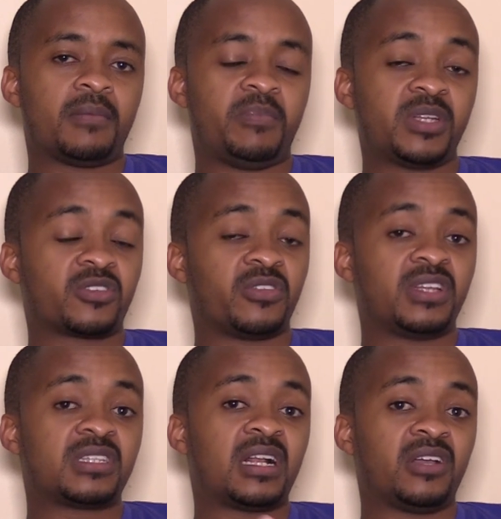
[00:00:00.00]
based on
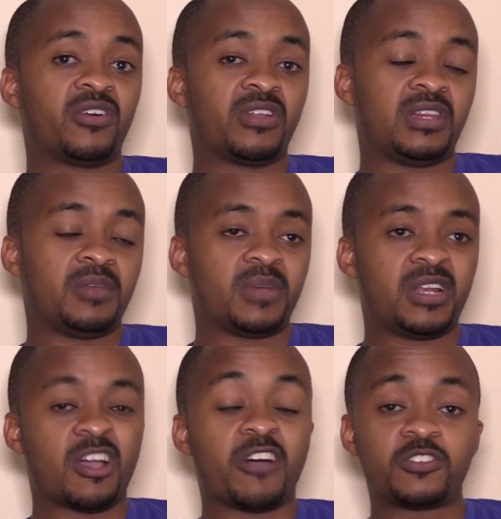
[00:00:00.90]
this algorithm, and
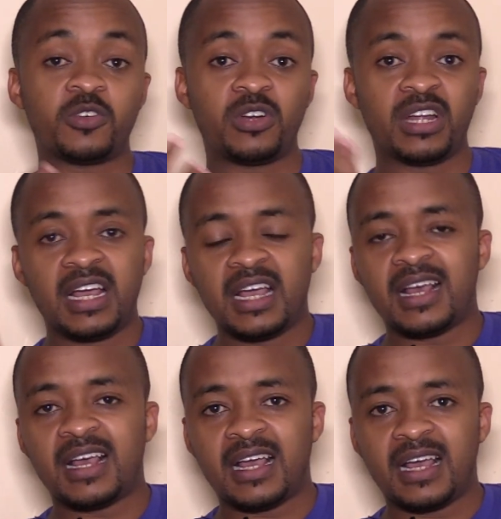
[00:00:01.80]
you have shown
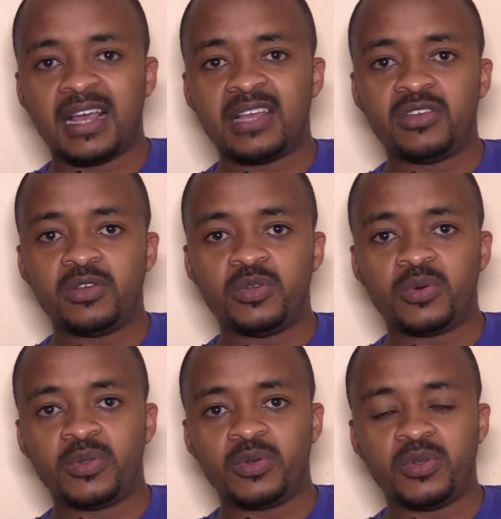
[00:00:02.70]

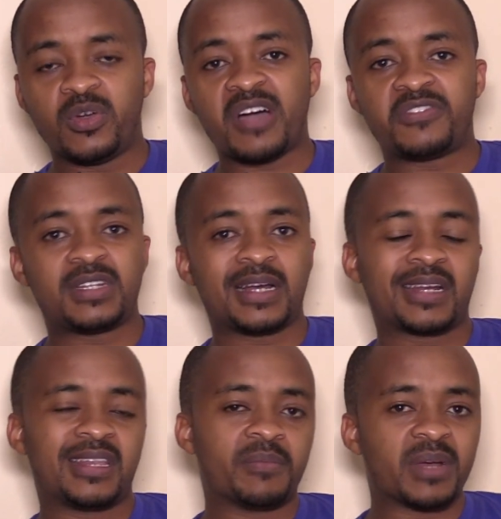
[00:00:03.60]
you have
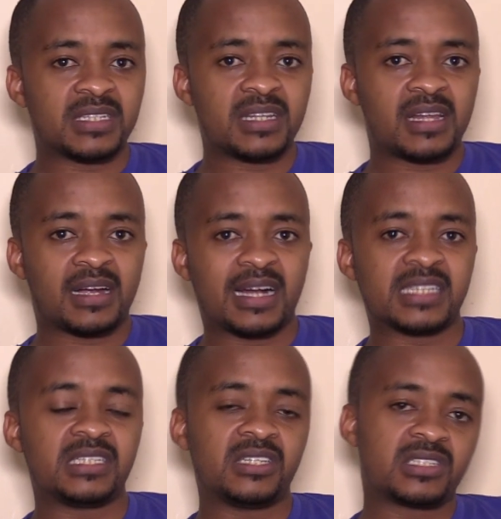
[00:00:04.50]
tagged them as either a
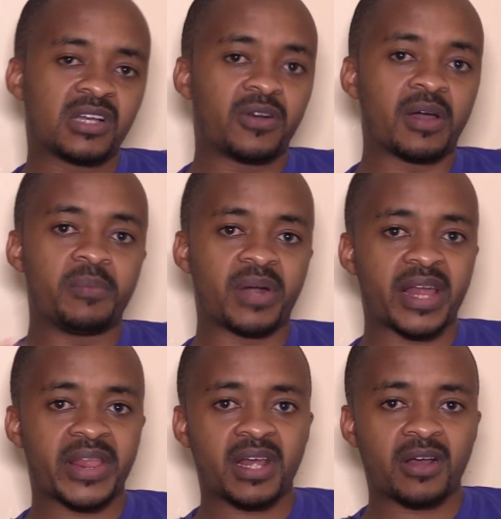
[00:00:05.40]
sister or a
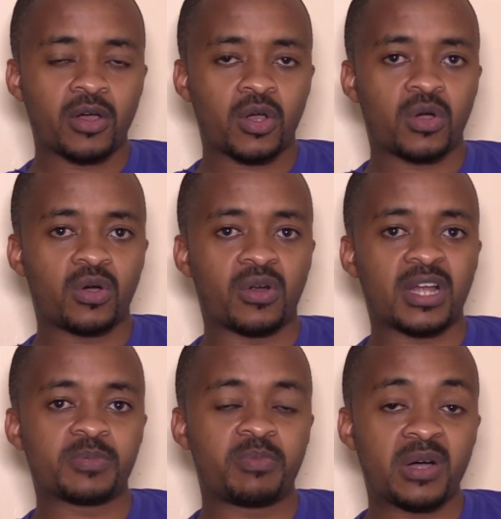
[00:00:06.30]
brother or
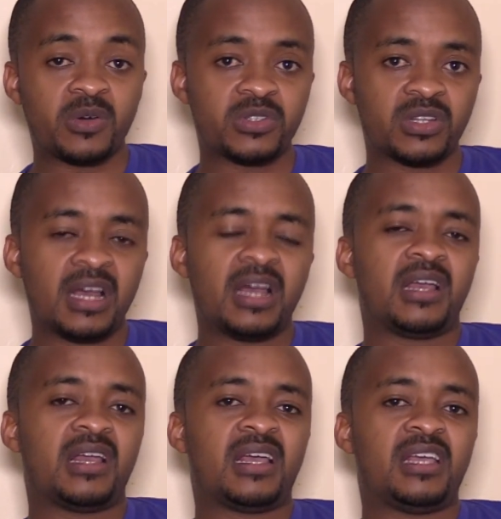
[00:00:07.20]
a spouse
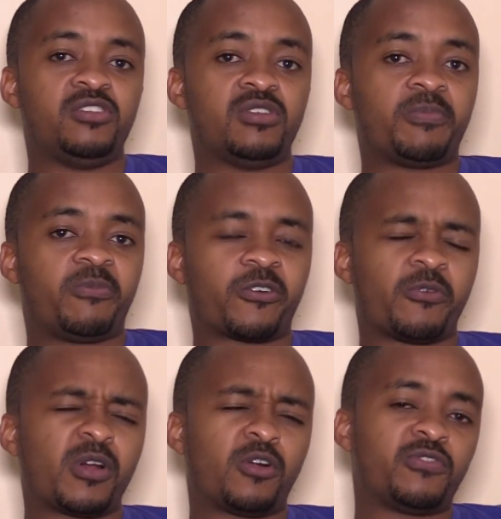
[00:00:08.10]
in your
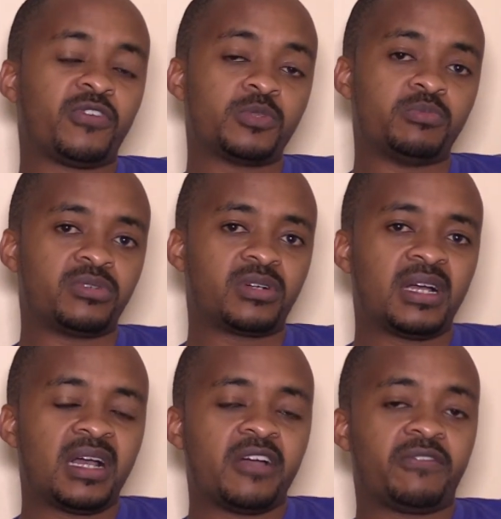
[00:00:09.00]
profile on Facebook,
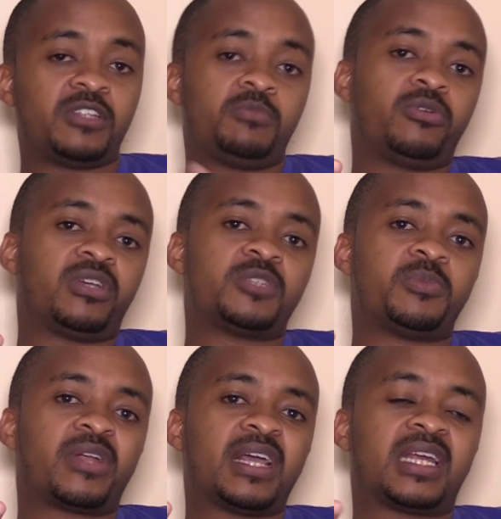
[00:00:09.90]
Facebook is
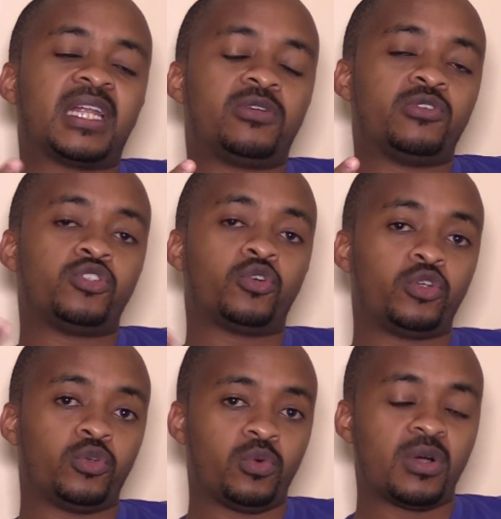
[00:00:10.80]
more likely to show
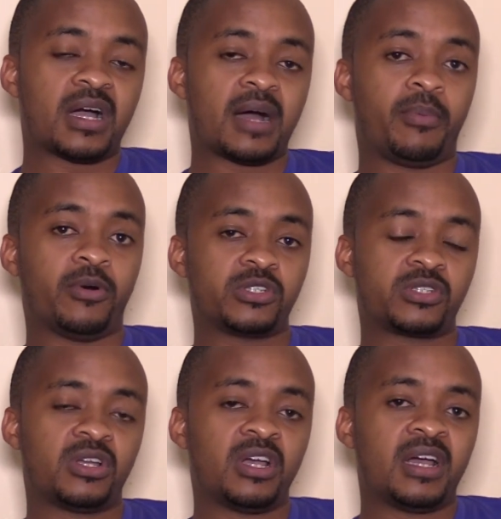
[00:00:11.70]
you a post